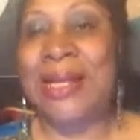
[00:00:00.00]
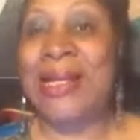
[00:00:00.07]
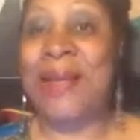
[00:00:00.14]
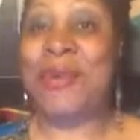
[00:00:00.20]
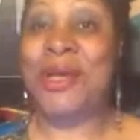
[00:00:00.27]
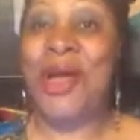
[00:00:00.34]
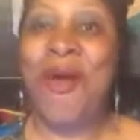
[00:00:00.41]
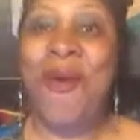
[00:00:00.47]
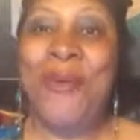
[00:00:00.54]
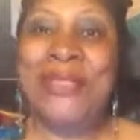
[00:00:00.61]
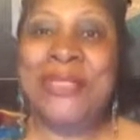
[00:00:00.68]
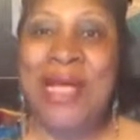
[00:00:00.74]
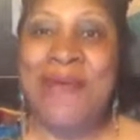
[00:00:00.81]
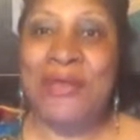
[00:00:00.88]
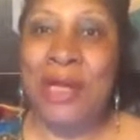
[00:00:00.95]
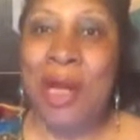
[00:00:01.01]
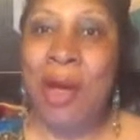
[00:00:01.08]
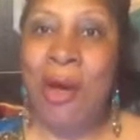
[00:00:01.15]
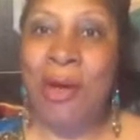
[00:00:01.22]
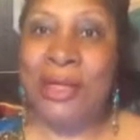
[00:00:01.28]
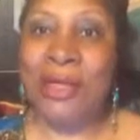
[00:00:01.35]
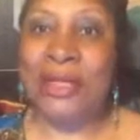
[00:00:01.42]
They would always have an
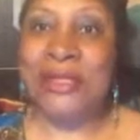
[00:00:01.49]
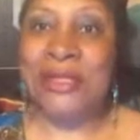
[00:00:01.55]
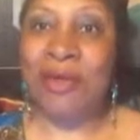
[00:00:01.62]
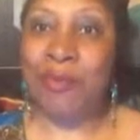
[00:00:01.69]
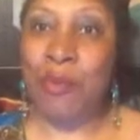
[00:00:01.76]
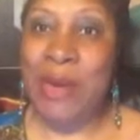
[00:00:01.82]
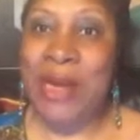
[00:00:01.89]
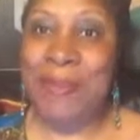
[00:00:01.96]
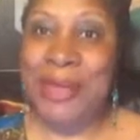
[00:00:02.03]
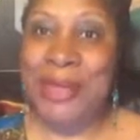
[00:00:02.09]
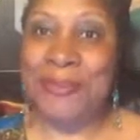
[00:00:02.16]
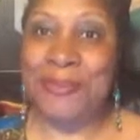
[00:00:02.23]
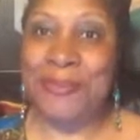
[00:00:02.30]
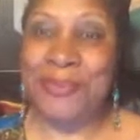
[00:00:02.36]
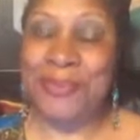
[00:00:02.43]
audience of women.